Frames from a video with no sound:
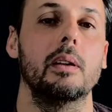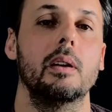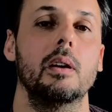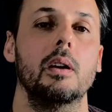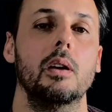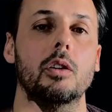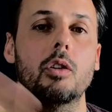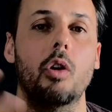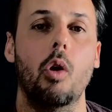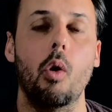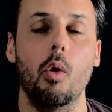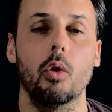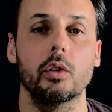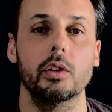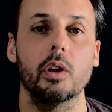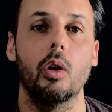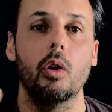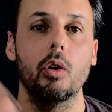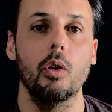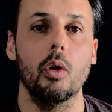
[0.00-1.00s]
A chord
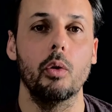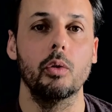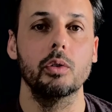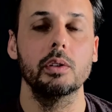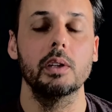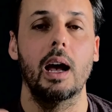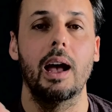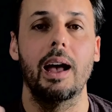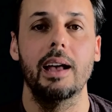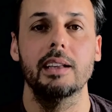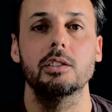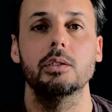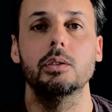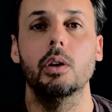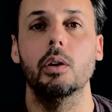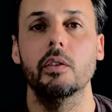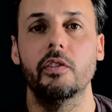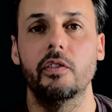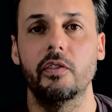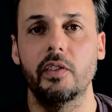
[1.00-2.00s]
alone has no
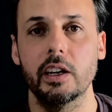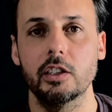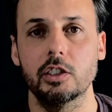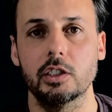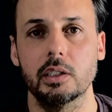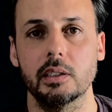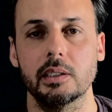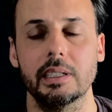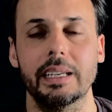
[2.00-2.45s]
function.